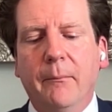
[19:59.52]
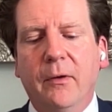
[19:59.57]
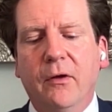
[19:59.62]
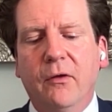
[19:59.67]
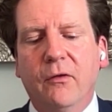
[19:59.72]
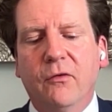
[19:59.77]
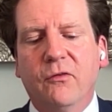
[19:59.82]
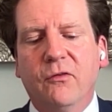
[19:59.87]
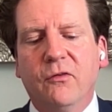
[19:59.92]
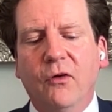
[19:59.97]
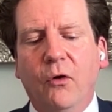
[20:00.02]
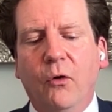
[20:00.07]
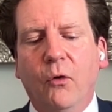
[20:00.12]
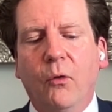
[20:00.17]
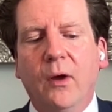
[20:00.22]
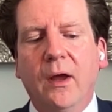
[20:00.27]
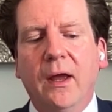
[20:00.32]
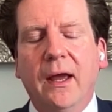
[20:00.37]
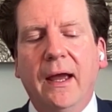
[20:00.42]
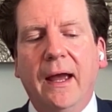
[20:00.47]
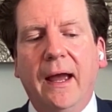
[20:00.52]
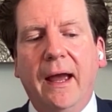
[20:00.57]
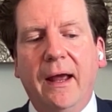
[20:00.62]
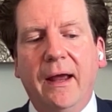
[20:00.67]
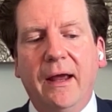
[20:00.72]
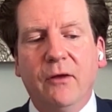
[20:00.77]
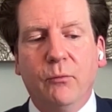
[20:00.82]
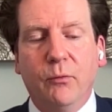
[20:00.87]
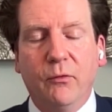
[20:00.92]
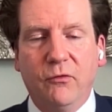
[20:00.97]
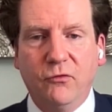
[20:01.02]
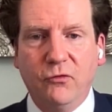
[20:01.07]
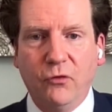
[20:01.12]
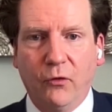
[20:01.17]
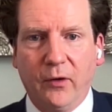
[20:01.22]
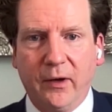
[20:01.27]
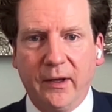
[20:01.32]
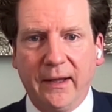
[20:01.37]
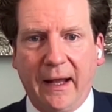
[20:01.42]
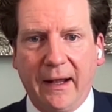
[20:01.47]
So it was
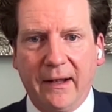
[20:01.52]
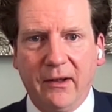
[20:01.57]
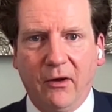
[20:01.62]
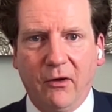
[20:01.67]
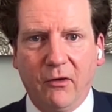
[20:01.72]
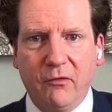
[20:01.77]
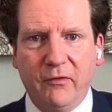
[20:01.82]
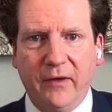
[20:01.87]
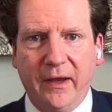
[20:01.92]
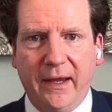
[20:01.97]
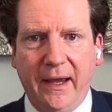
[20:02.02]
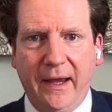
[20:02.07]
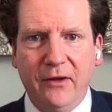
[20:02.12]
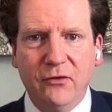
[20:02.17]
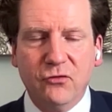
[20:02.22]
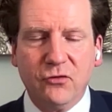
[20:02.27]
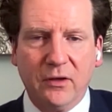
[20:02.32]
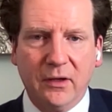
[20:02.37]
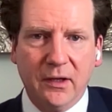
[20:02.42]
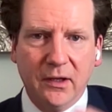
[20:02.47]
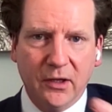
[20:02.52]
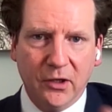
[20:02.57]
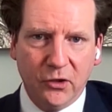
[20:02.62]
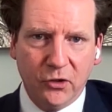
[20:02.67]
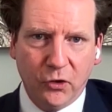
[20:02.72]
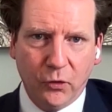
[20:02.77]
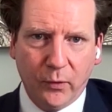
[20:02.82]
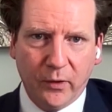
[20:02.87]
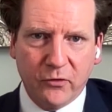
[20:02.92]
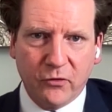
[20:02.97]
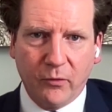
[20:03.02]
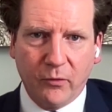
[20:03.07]
during that long vacation. You had your